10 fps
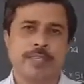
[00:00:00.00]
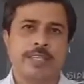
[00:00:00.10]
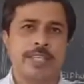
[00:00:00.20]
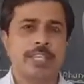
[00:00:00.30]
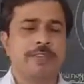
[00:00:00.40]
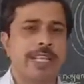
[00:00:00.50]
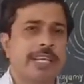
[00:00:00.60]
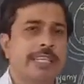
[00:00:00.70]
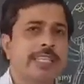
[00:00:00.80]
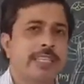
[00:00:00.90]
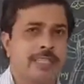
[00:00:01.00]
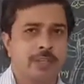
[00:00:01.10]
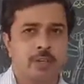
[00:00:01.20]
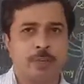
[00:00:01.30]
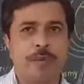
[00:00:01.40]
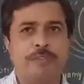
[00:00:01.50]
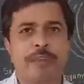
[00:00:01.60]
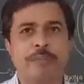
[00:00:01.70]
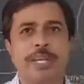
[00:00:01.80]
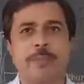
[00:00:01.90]
In this way that this topic
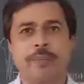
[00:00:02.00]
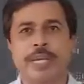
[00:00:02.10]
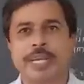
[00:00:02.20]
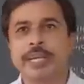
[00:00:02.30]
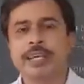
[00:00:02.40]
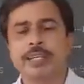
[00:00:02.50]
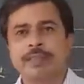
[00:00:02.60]
will be completed.